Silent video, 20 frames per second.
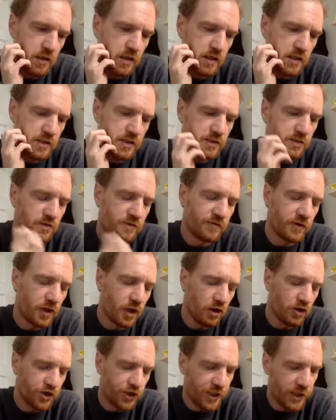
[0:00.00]
sort of
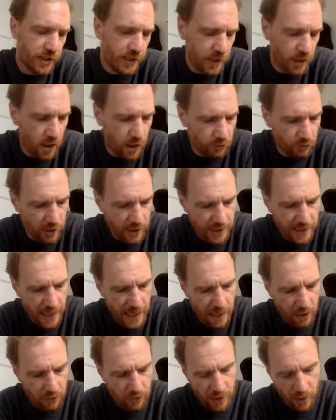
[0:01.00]
negotiating on right
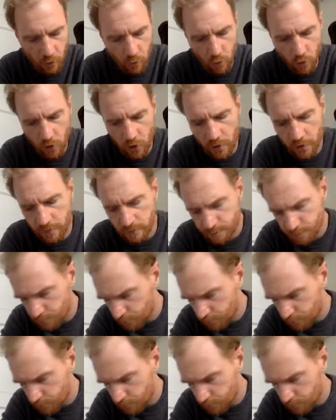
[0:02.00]
now that would